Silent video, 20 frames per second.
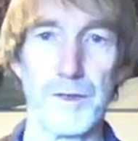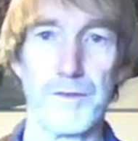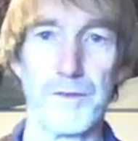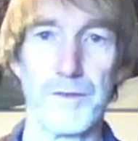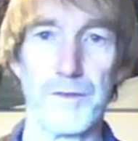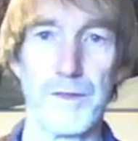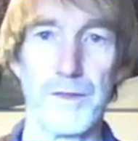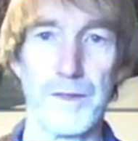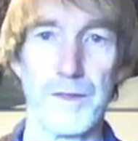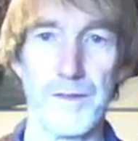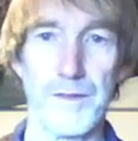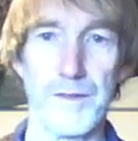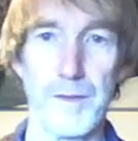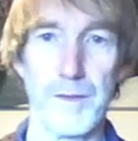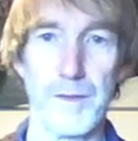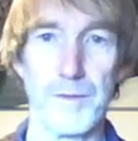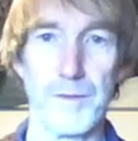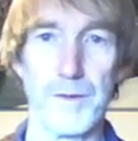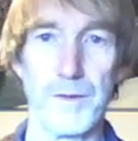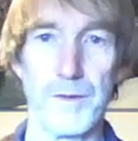to these
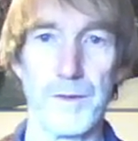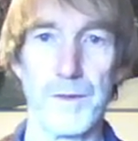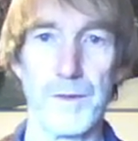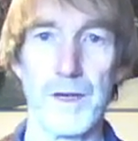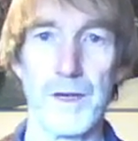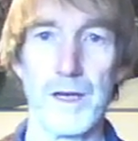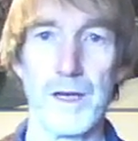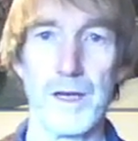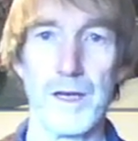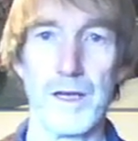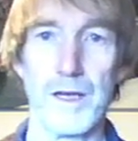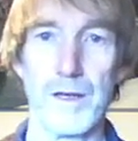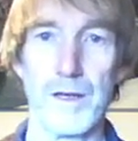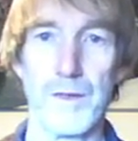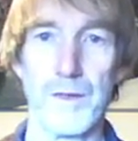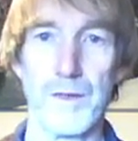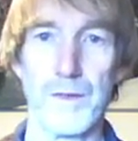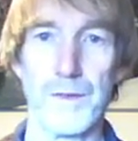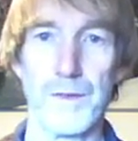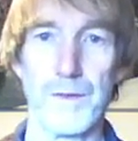diameters
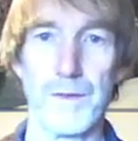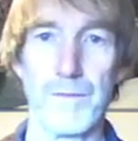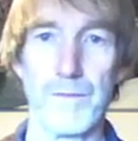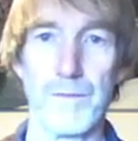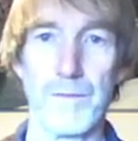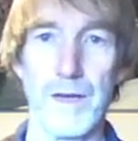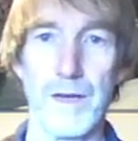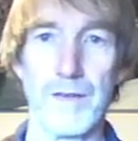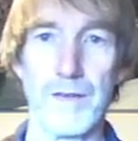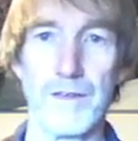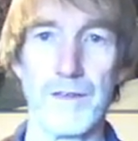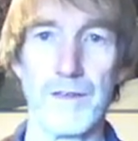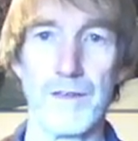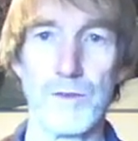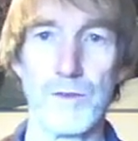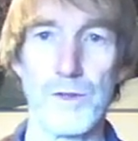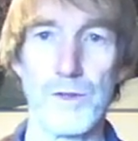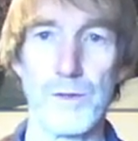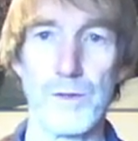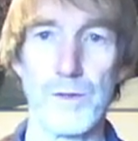as
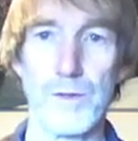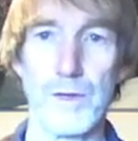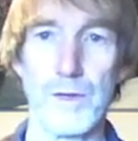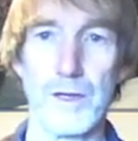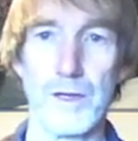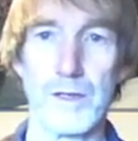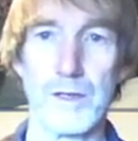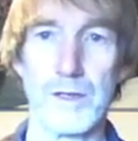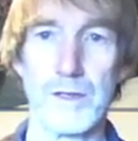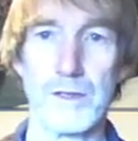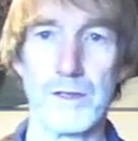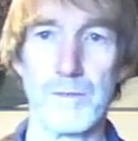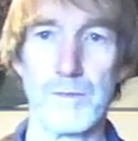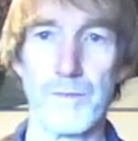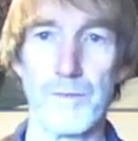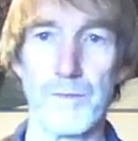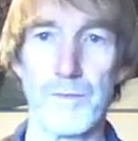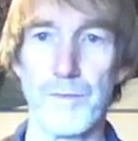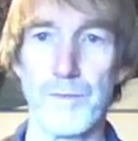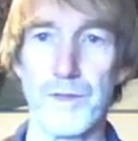8-inch and
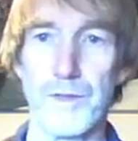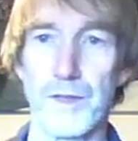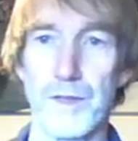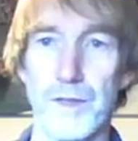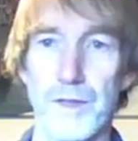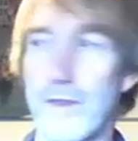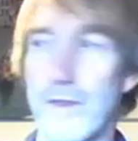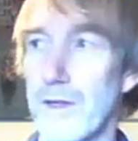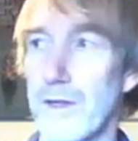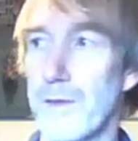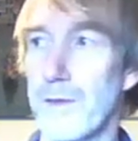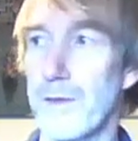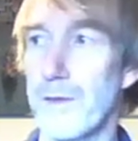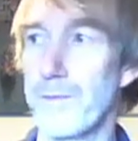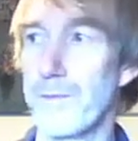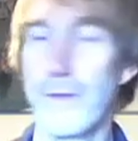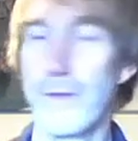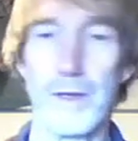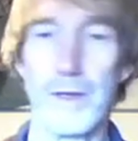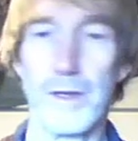60
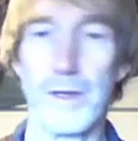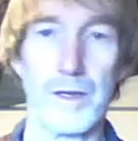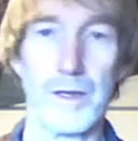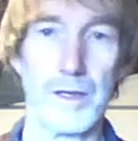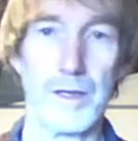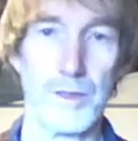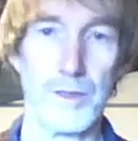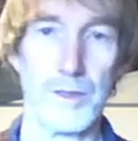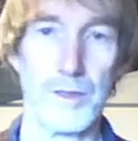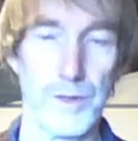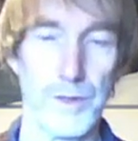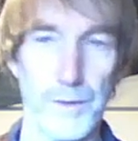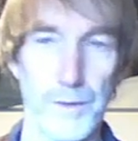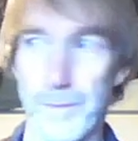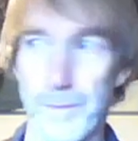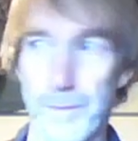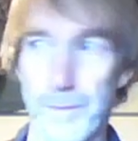inches.